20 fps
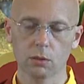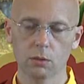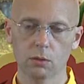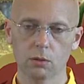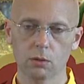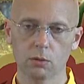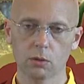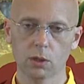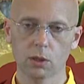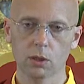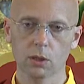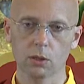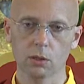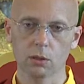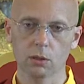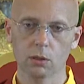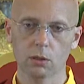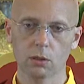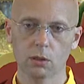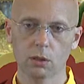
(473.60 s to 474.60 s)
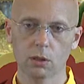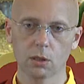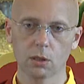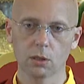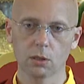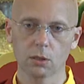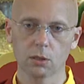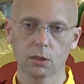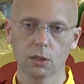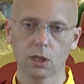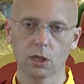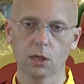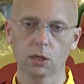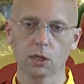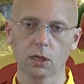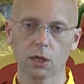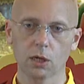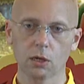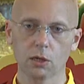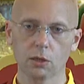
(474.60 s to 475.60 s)
do not
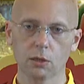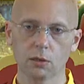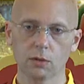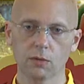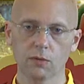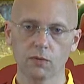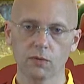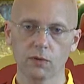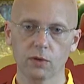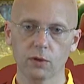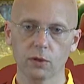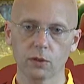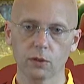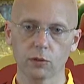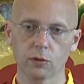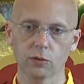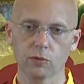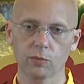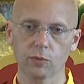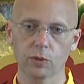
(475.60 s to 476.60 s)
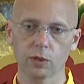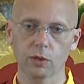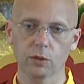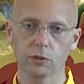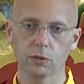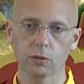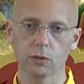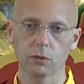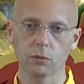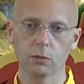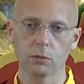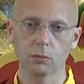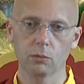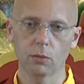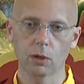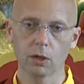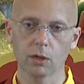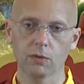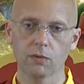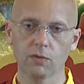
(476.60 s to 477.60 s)
take any feelings of pleasure that you
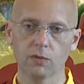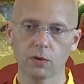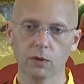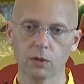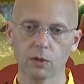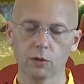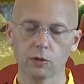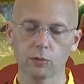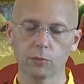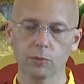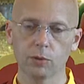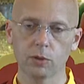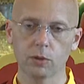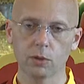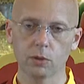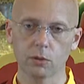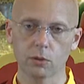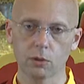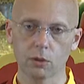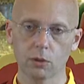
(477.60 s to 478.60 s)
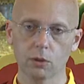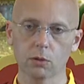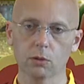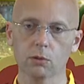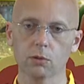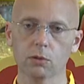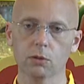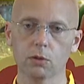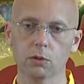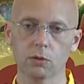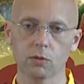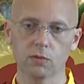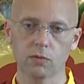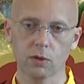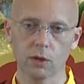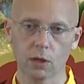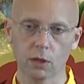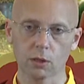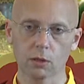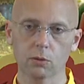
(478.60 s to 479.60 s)
might feel as being your own, then you have not